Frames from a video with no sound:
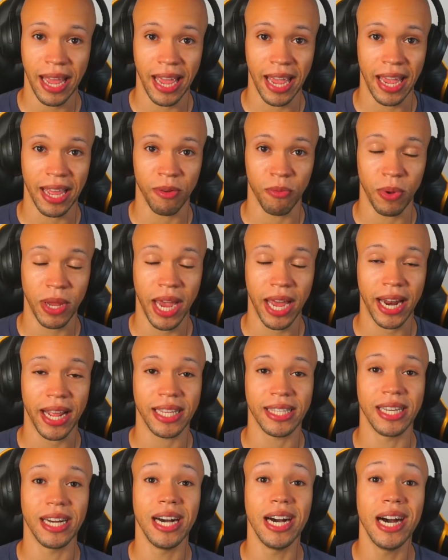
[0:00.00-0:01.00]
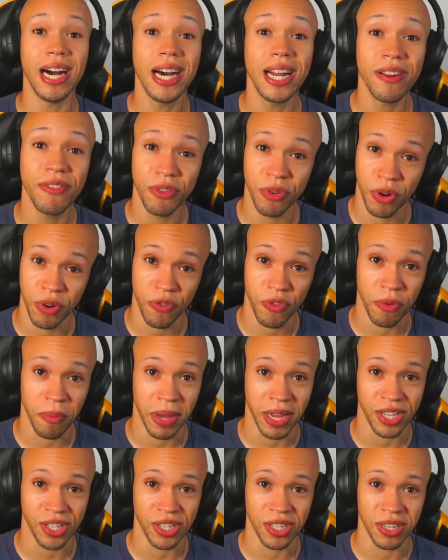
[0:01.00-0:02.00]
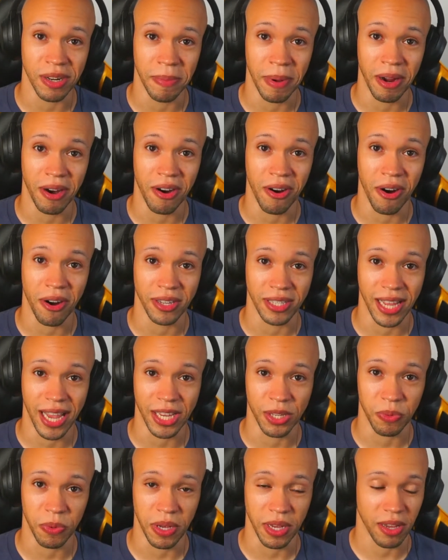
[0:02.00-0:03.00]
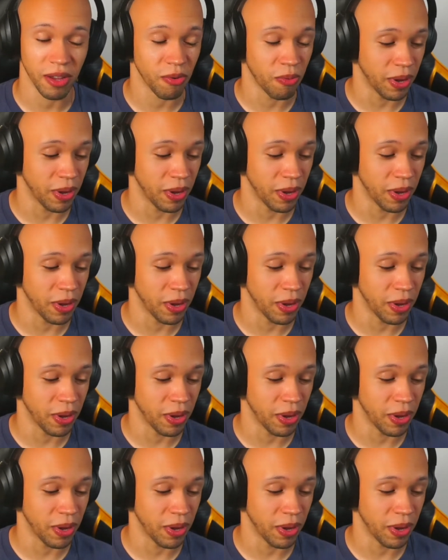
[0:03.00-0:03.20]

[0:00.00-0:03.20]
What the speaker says: and we got a ton of new information about cards last week.